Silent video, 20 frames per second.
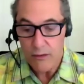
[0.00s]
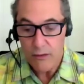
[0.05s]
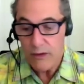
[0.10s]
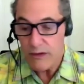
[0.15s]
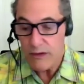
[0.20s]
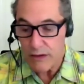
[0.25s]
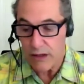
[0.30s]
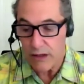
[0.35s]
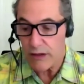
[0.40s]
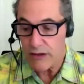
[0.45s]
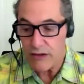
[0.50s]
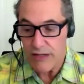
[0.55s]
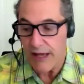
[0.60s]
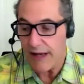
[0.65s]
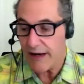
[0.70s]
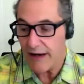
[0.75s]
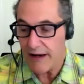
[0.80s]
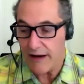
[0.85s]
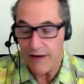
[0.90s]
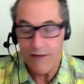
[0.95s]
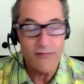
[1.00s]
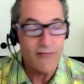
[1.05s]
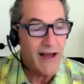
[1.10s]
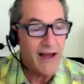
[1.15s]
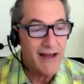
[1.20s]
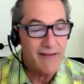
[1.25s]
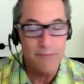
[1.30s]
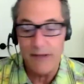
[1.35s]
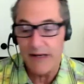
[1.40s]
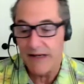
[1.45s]
we started chatting. And in
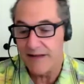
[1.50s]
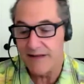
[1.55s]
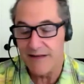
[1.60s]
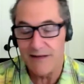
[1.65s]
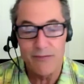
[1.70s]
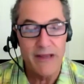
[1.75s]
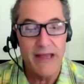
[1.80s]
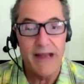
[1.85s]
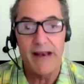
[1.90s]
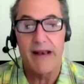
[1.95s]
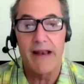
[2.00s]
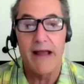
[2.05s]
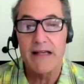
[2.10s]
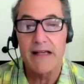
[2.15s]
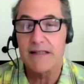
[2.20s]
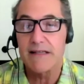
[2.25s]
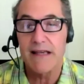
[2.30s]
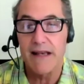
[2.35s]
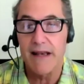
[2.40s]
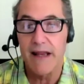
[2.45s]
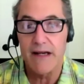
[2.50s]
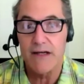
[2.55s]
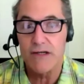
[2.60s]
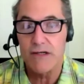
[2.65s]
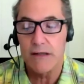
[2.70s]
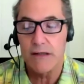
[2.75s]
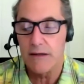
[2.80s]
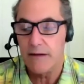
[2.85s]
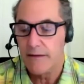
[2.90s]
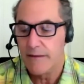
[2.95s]
five minutes, we had a nice
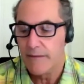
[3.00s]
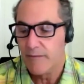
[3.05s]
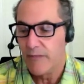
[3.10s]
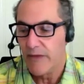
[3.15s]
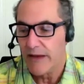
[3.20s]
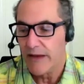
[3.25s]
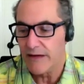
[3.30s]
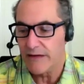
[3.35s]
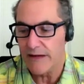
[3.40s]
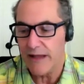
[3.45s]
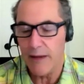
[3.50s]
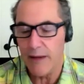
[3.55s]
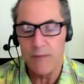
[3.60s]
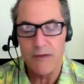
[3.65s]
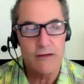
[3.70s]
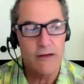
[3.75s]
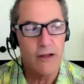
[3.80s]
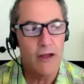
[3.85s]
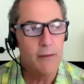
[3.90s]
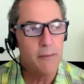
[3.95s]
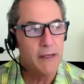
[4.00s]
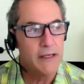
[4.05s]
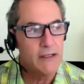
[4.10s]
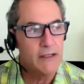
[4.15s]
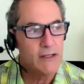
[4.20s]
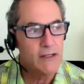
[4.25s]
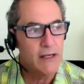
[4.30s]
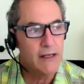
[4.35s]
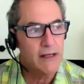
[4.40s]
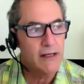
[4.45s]
connection. His name is Noah
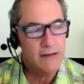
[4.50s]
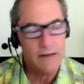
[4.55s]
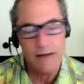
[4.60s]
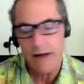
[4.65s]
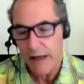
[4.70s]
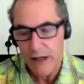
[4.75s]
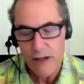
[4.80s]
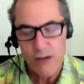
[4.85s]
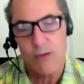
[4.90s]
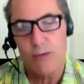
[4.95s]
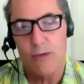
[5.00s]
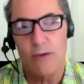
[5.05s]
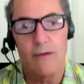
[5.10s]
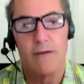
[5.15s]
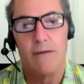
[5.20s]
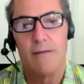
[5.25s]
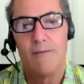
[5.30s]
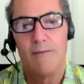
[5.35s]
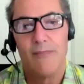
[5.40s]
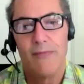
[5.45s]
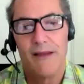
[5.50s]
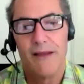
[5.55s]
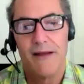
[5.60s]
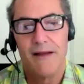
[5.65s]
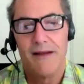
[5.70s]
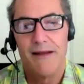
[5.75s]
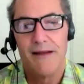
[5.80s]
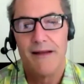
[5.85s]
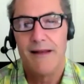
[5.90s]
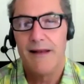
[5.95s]
benShea. He said, "Hey, Shaun,
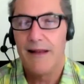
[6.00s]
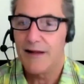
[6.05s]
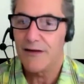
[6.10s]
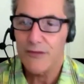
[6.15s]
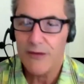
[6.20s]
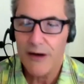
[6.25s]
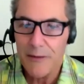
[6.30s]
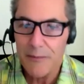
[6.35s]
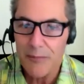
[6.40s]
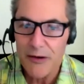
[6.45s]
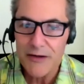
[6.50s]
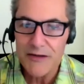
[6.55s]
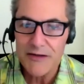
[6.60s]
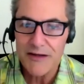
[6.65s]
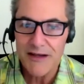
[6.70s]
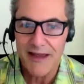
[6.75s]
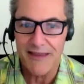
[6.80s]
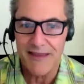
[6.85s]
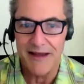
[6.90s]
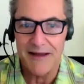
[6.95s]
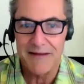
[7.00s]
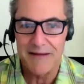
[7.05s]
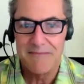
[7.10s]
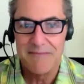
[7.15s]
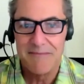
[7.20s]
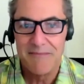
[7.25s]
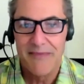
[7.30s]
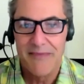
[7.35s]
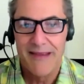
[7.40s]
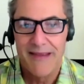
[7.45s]
let's write a book together."
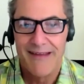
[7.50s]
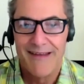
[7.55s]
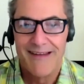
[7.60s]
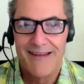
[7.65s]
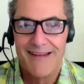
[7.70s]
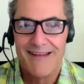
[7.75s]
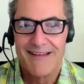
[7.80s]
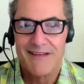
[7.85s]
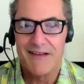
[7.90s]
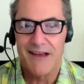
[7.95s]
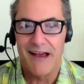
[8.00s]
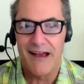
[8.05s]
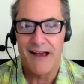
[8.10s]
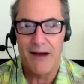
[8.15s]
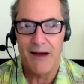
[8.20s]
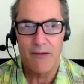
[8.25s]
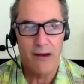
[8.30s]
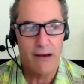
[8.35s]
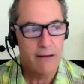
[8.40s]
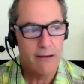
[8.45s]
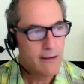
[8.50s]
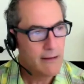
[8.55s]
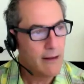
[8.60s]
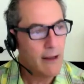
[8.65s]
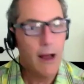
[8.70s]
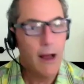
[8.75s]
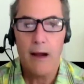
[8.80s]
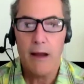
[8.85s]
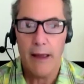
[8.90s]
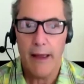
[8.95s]
So I went,
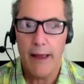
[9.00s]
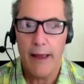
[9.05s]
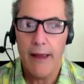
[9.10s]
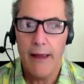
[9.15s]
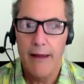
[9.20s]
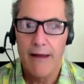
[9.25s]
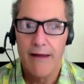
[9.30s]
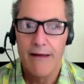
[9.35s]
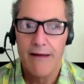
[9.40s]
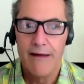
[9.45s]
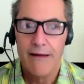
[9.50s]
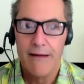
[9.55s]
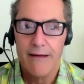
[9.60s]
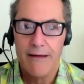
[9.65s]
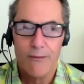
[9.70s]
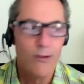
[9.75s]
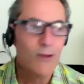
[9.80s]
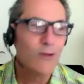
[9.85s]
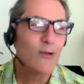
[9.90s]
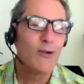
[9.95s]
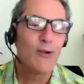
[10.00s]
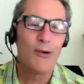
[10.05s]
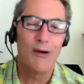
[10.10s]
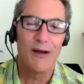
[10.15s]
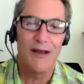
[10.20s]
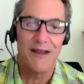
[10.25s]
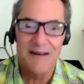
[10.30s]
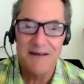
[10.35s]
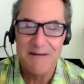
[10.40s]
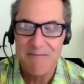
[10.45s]
"Okay, we'll
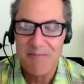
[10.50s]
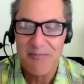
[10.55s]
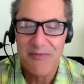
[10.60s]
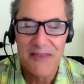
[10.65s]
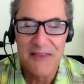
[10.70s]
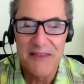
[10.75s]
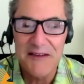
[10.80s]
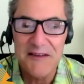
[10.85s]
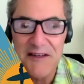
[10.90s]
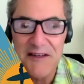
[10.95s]
call it The